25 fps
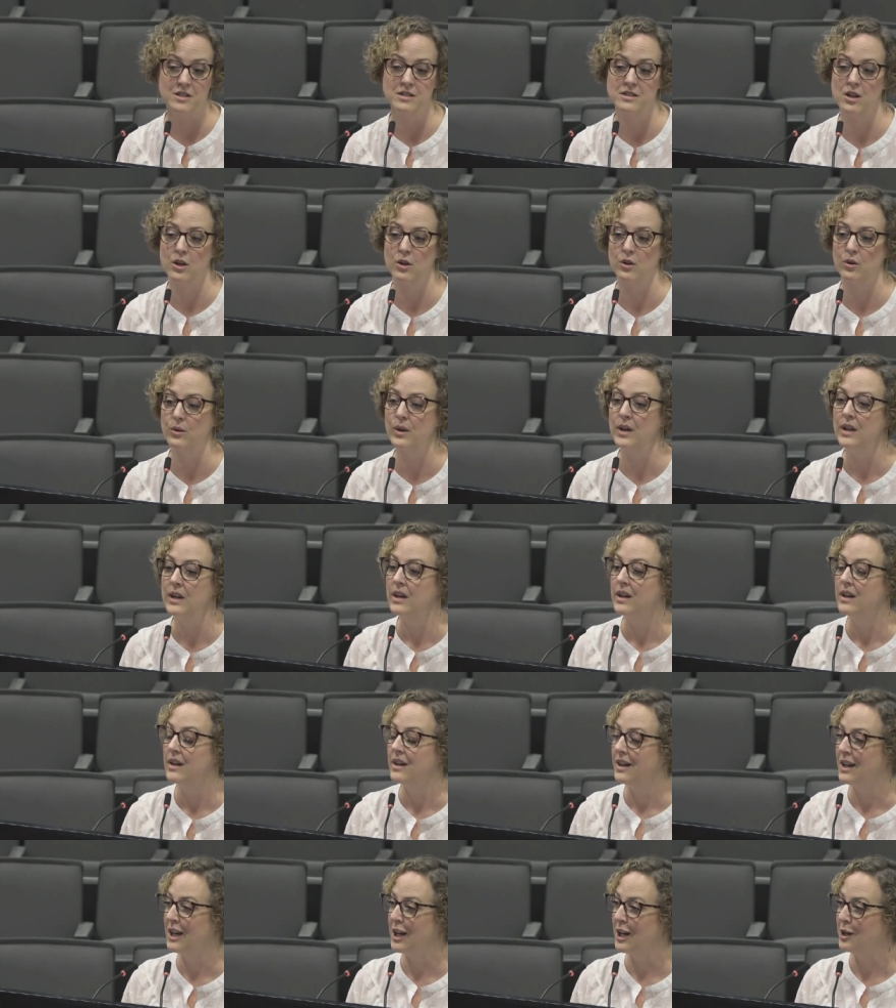So
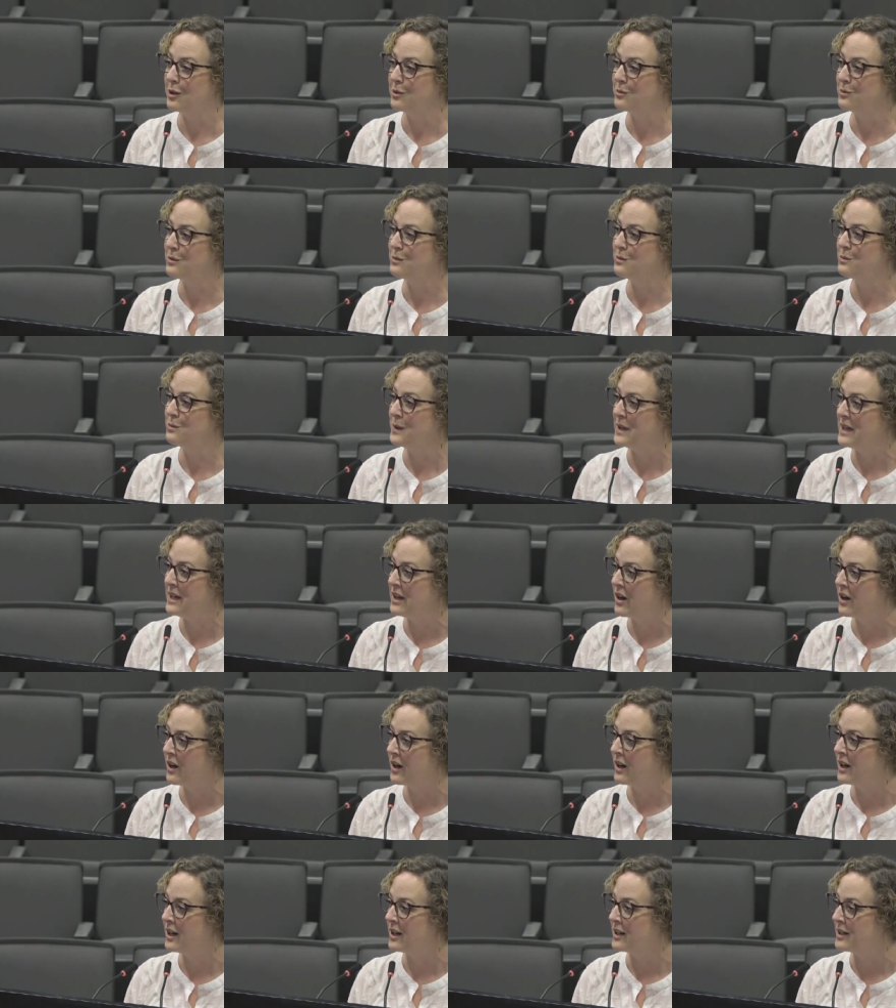we
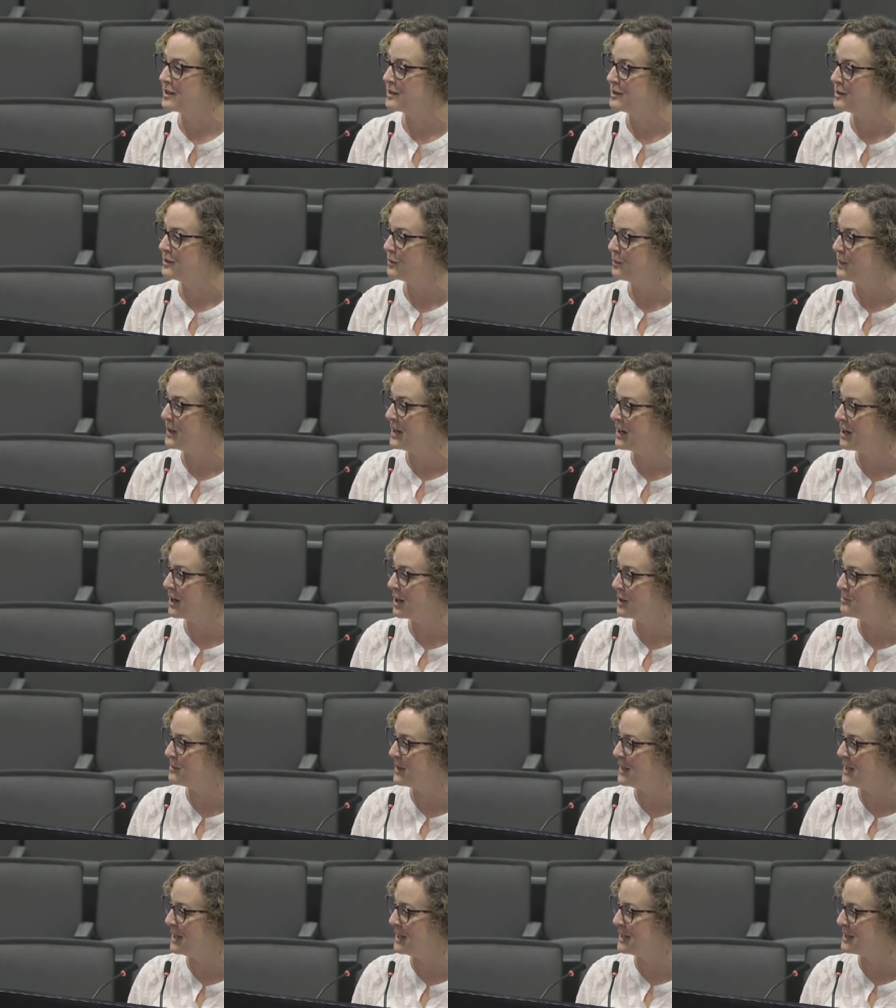are
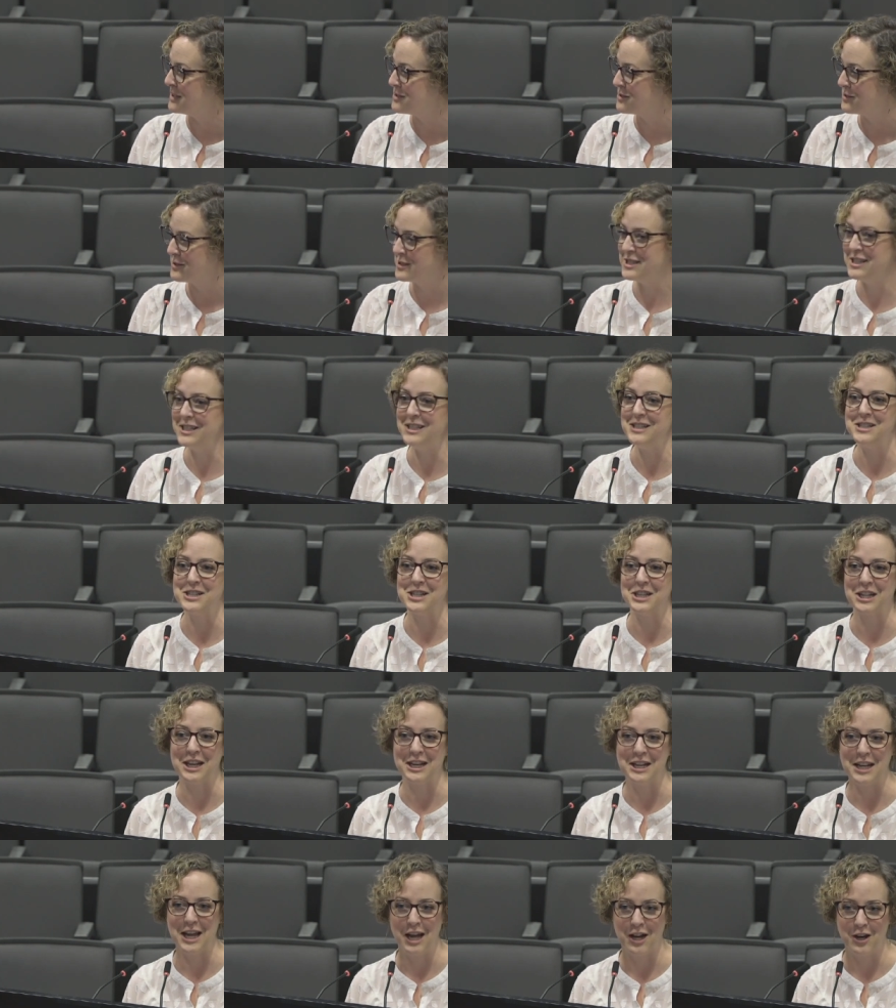being
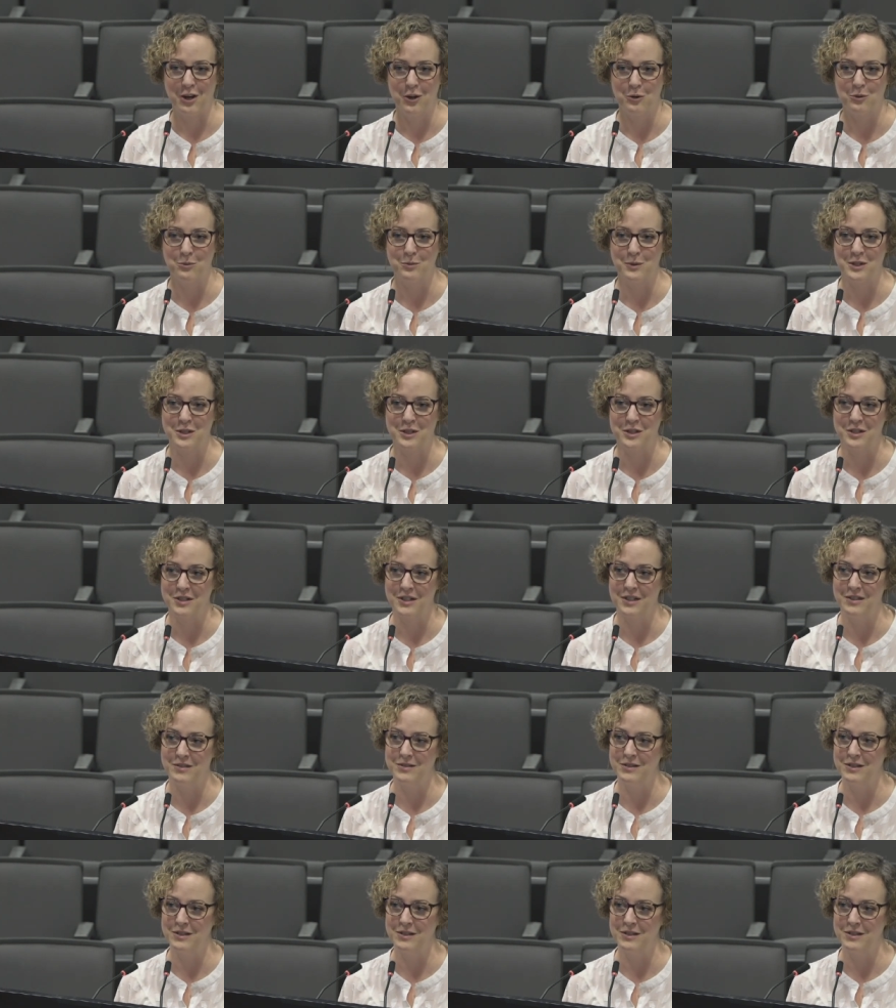strategic in how we're